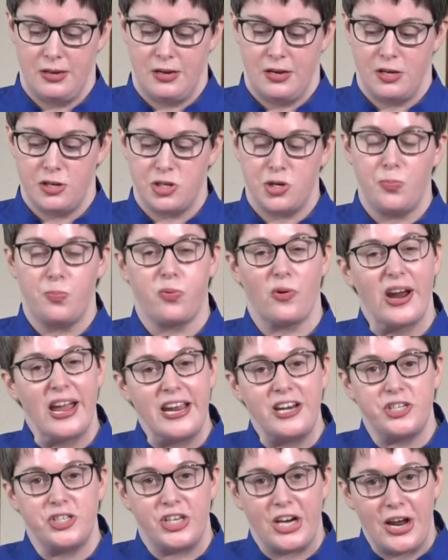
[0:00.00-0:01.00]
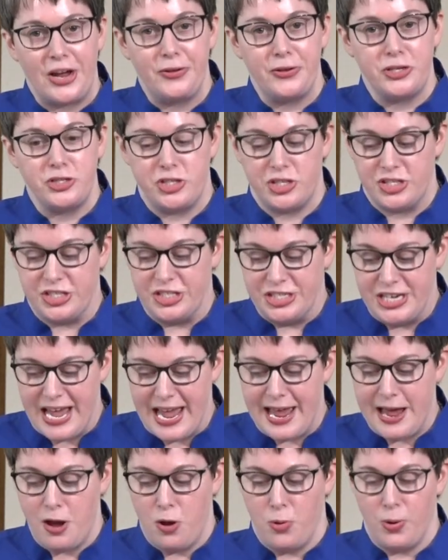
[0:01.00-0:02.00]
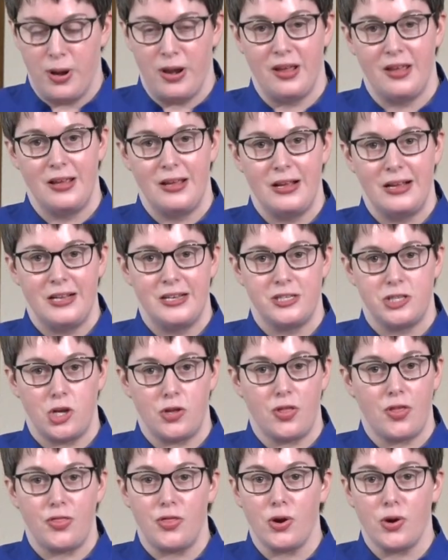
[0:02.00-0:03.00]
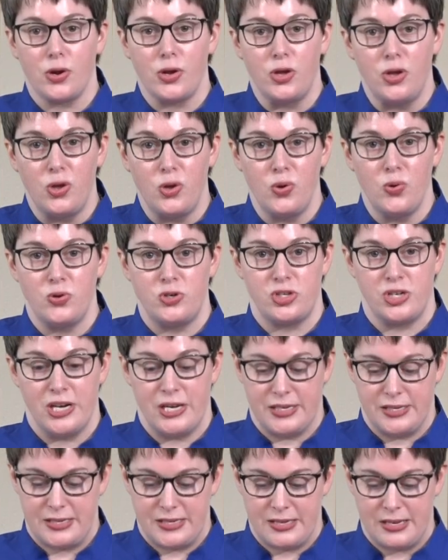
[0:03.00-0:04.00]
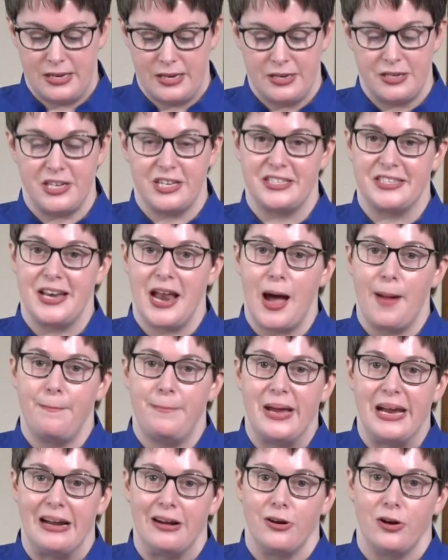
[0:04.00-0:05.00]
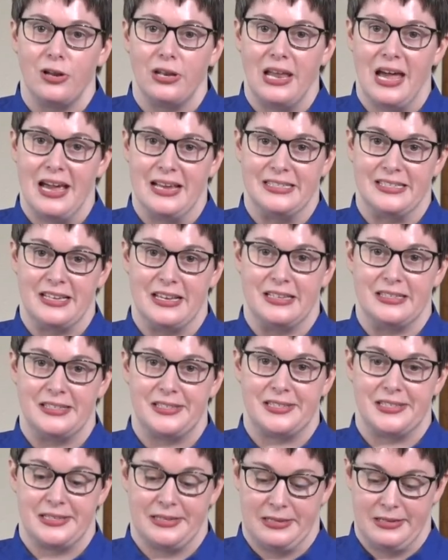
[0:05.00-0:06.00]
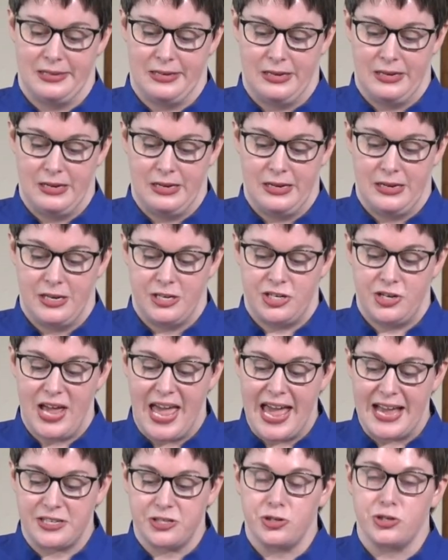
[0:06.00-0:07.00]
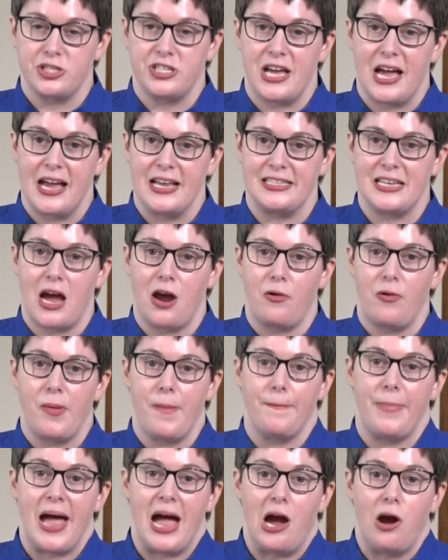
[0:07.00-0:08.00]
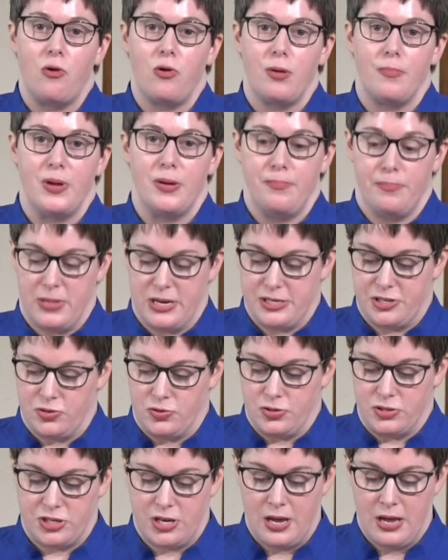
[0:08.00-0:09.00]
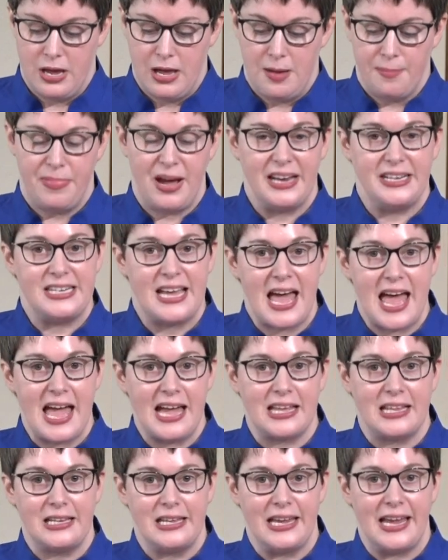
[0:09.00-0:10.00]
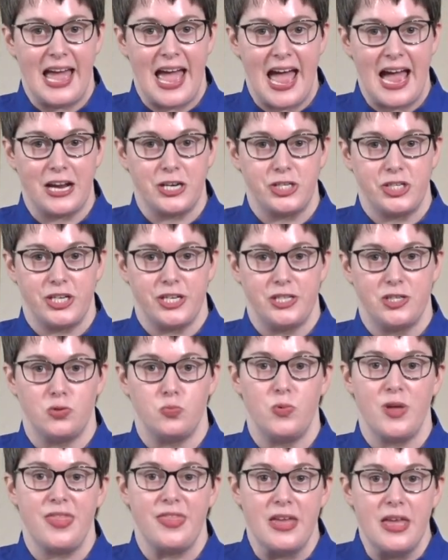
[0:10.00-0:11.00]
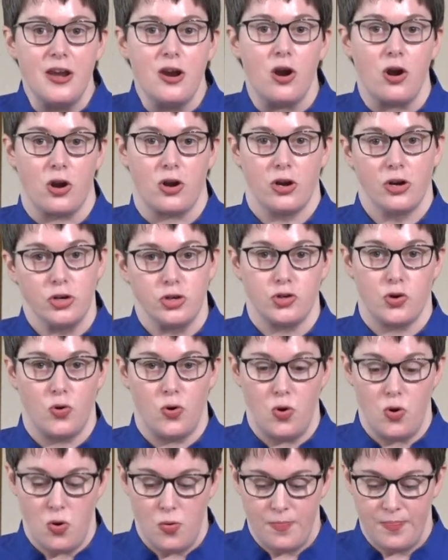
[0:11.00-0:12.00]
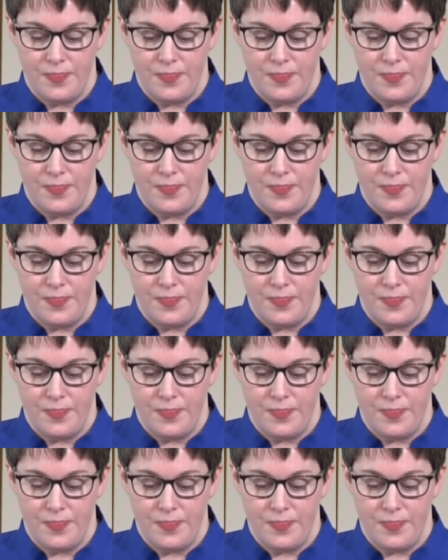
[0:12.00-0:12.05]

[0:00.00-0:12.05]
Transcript: to break challenges down so that their hugeness does not paralyze us, to exercise our empowerment muscles by tackling actions within our control,